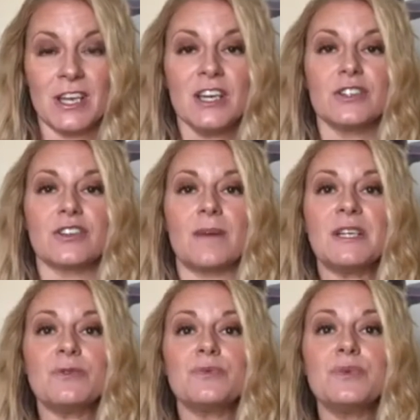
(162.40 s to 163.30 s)
So I'm going
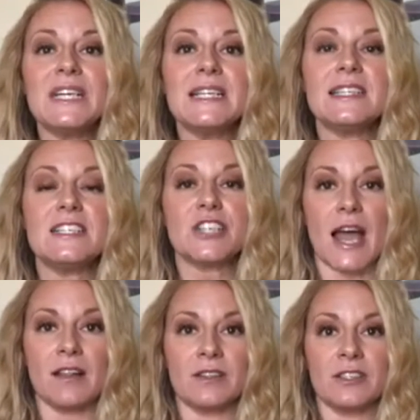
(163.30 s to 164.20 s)
to really
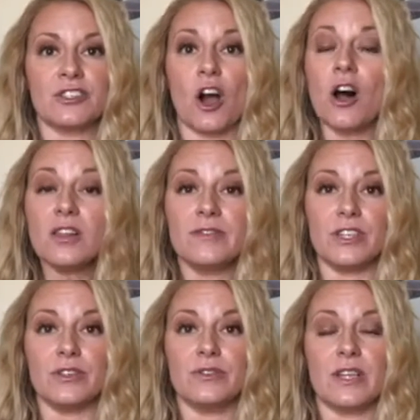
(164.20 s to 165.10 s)
challenge all of
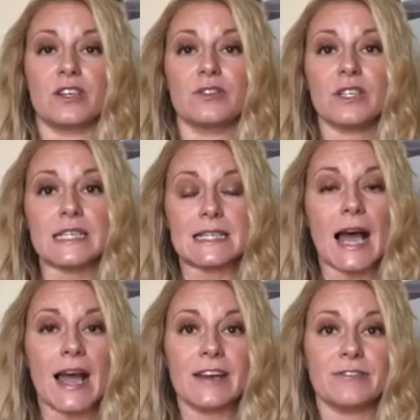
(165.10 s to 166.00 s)
you that are looking to
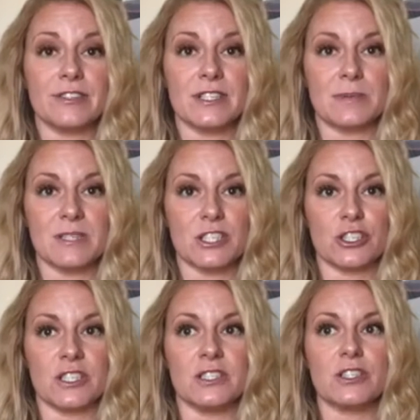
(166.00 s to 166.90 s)
hire for this
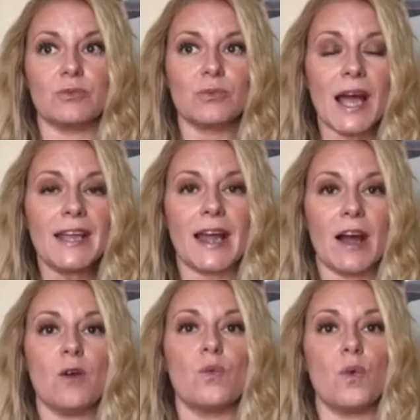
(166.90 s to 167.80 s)
position to write
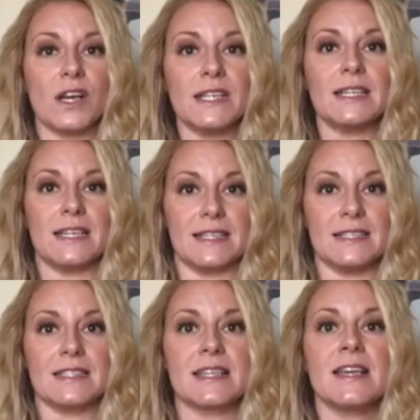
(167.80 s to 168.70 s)
out what it
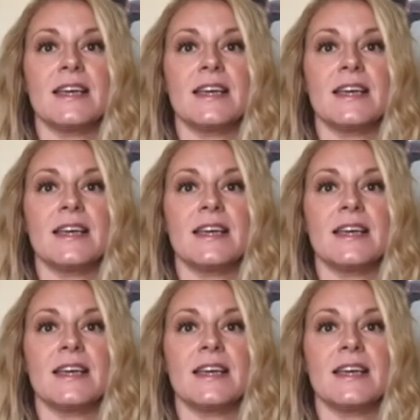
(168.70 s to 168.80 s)
is